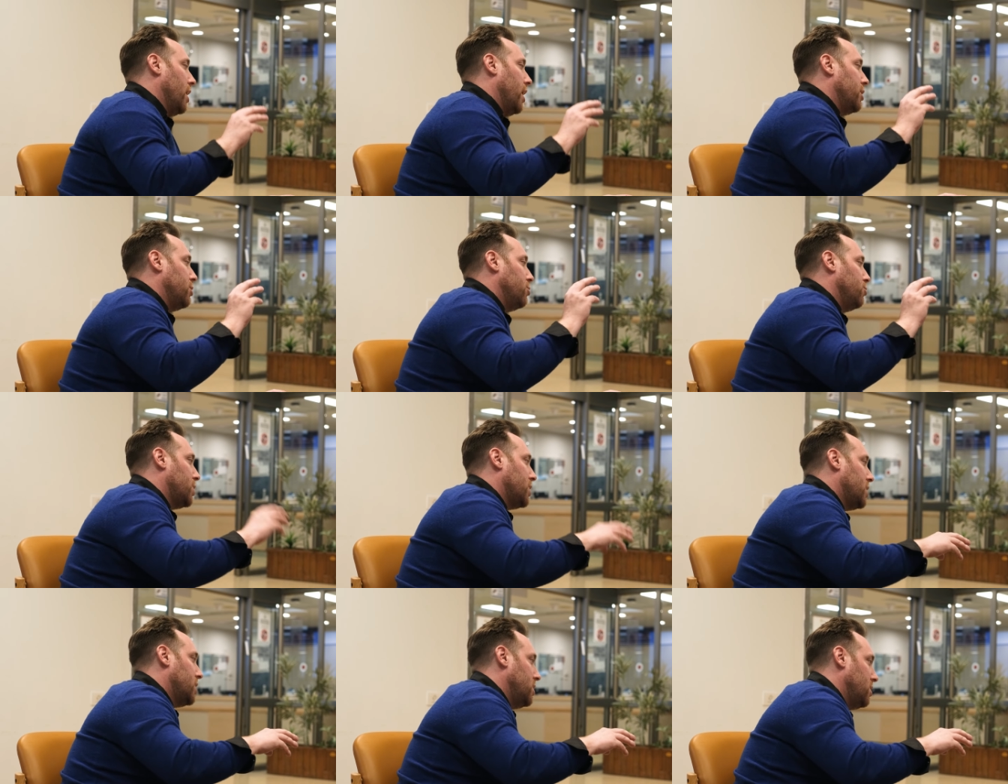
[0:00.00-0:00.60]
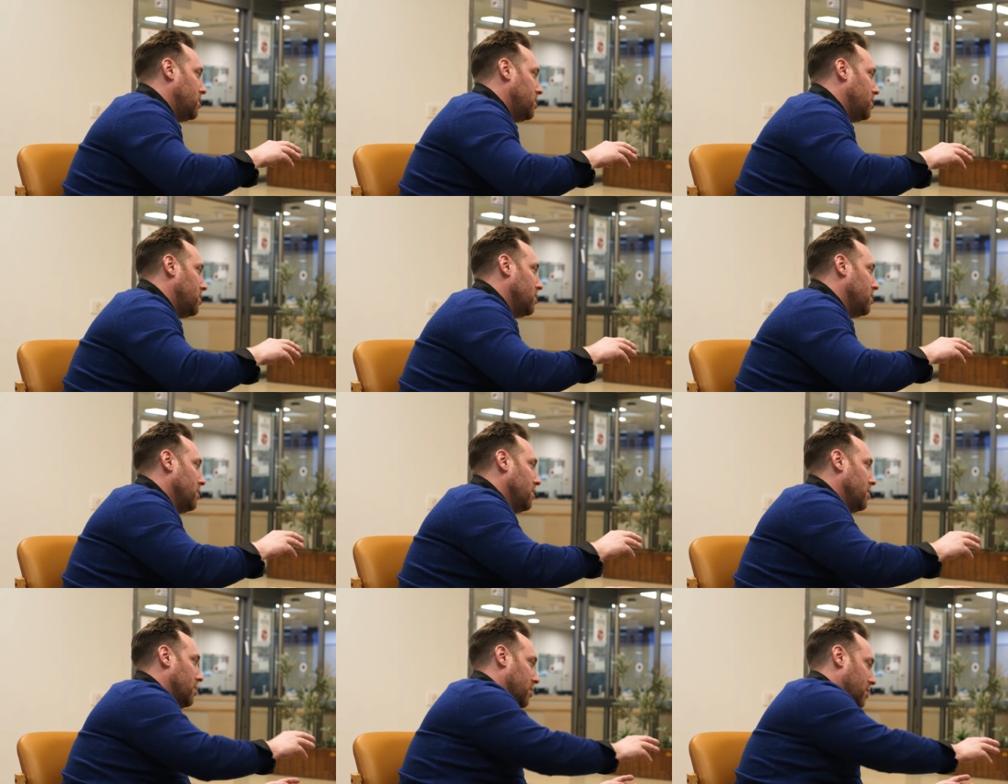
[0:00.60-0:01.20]
and you
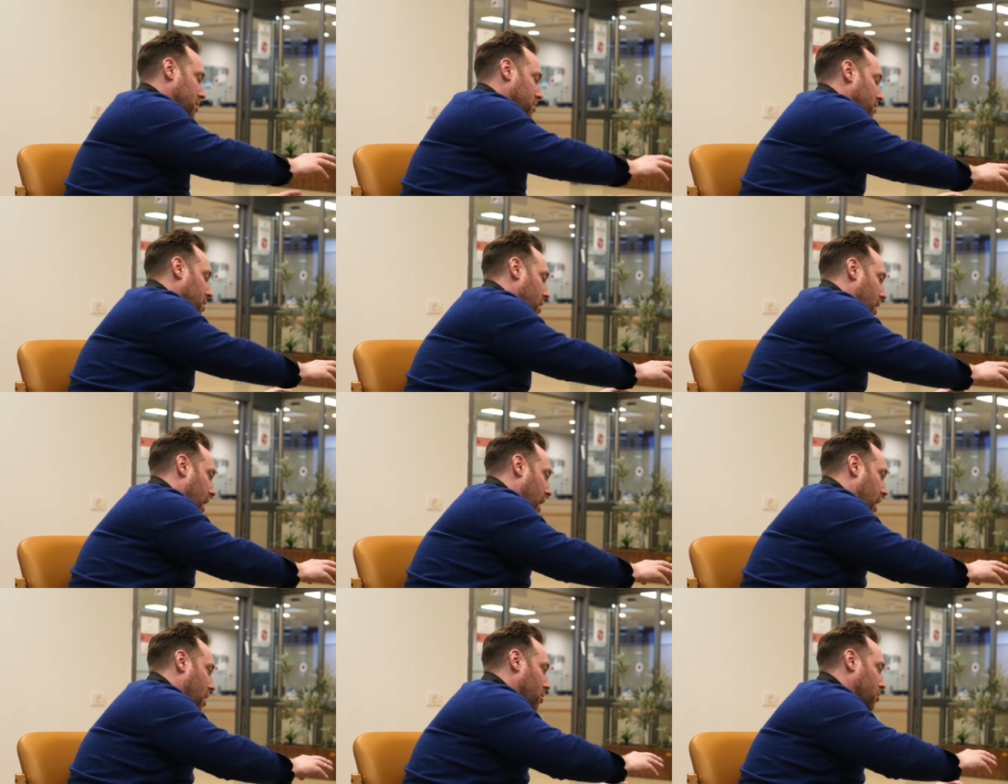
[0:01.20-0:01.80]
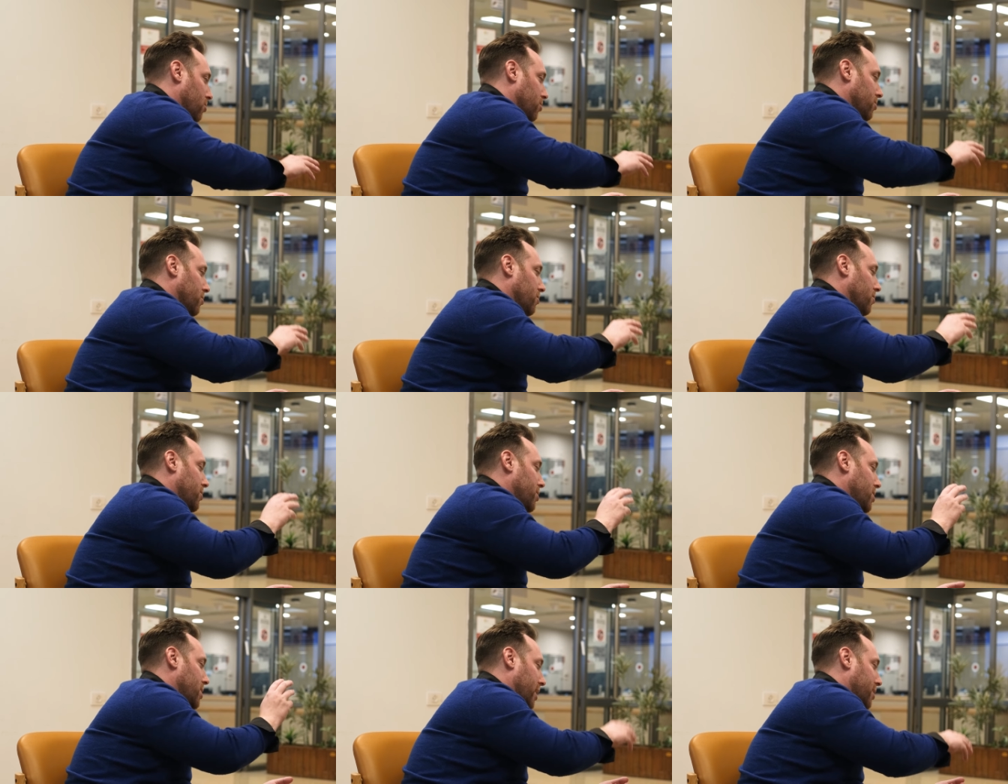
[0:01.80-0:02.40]
see how
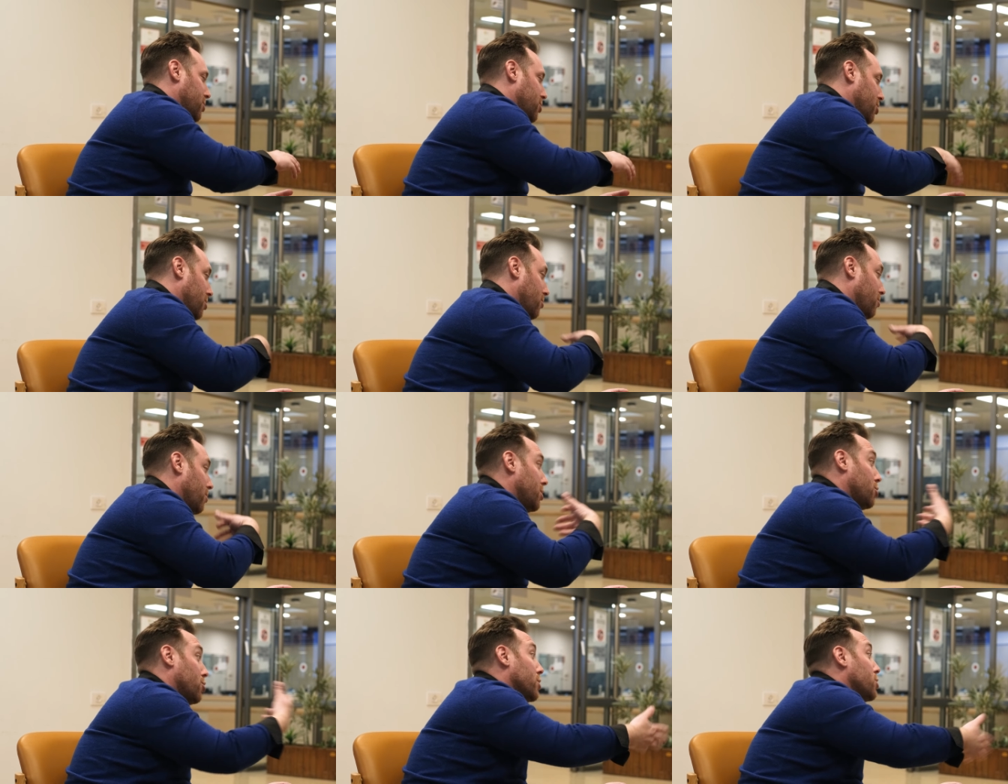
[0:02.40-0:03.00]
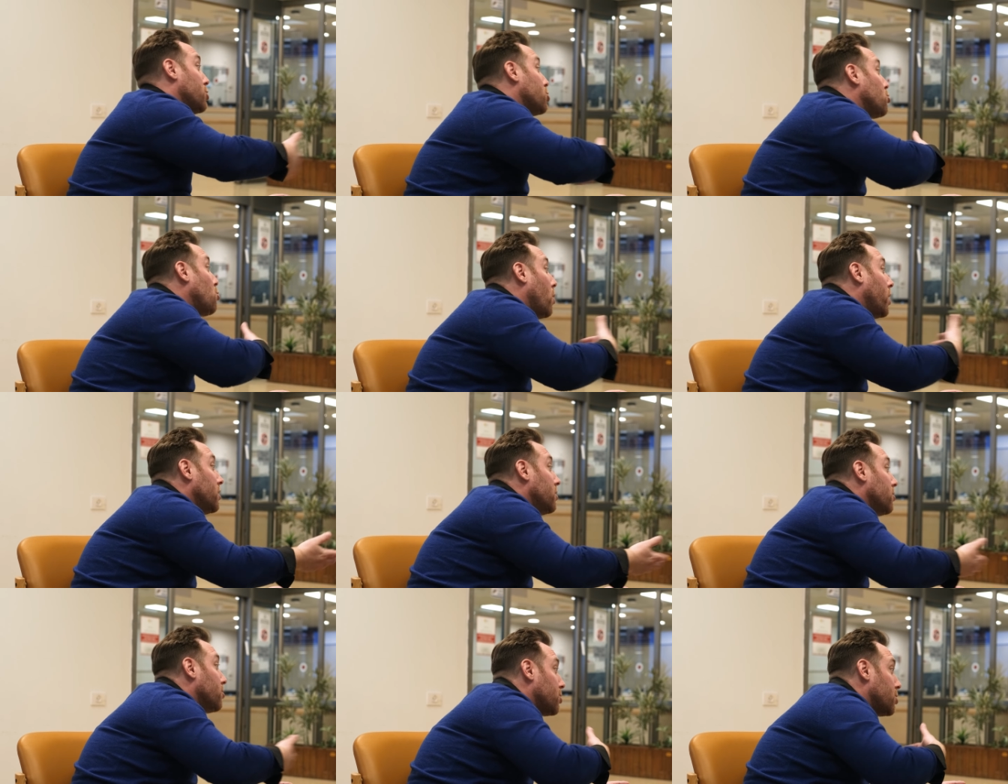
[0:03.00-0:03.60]
the next generation that's
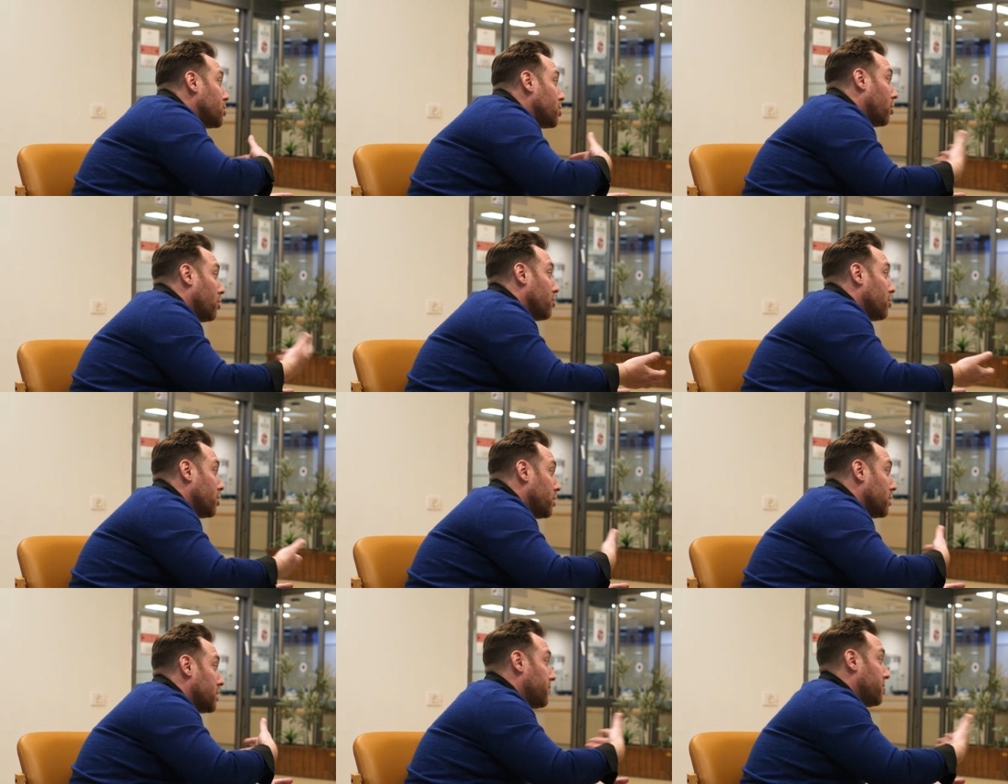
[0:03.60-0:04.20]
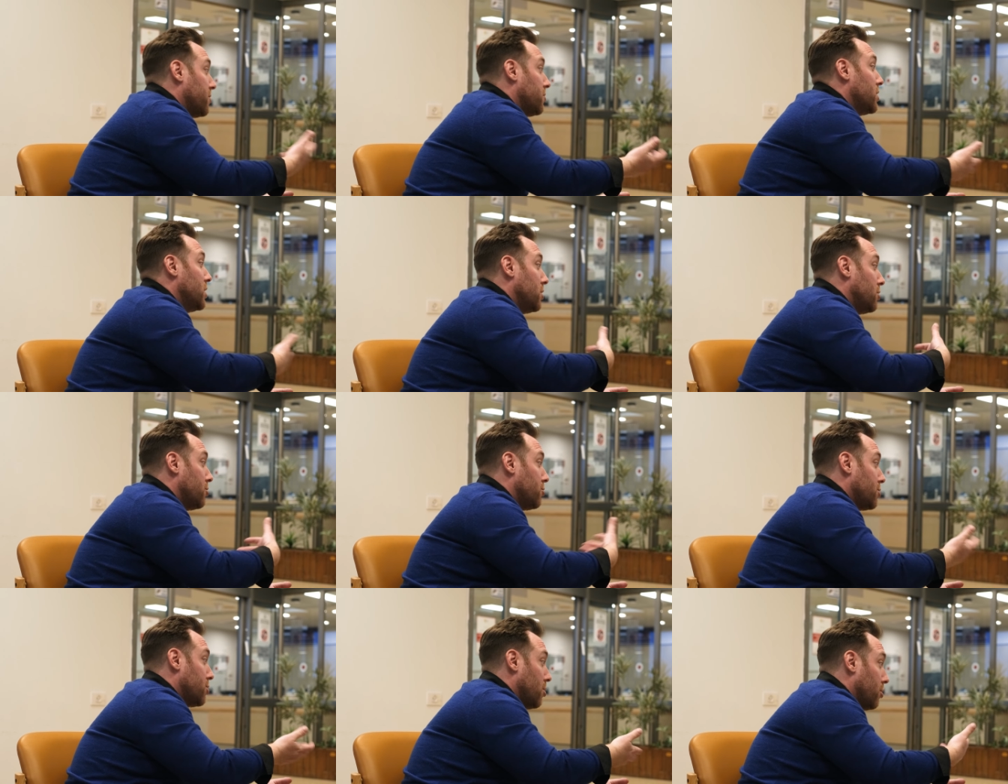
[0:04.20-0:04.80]
20 years younger than us,
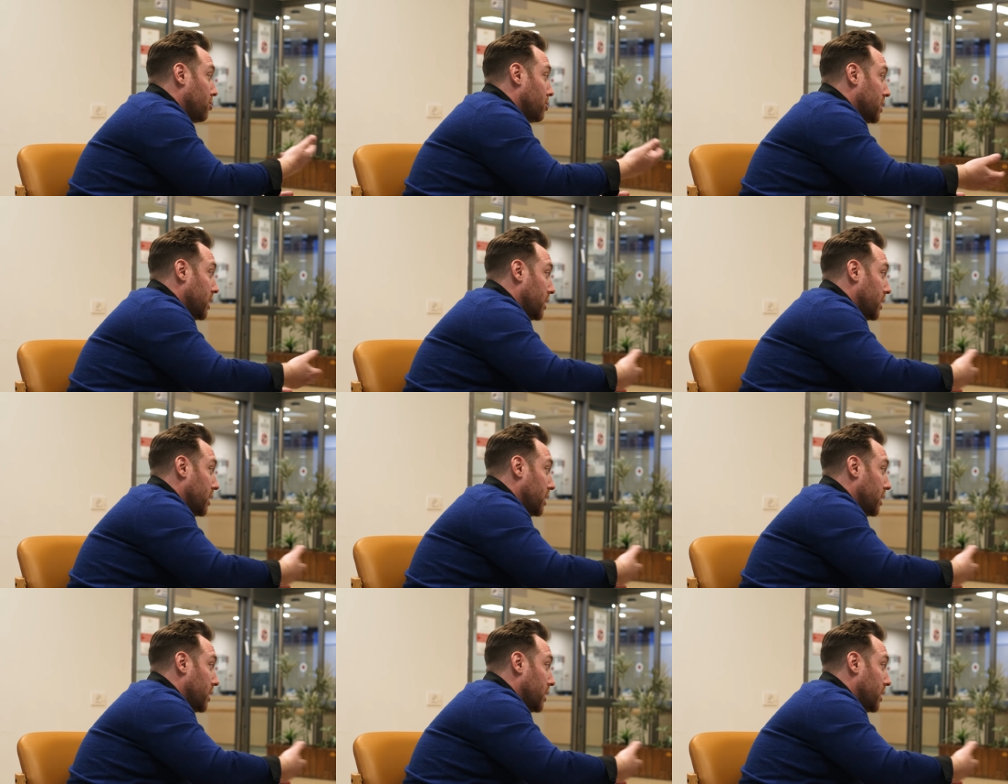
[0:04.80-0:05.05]
15 years younger,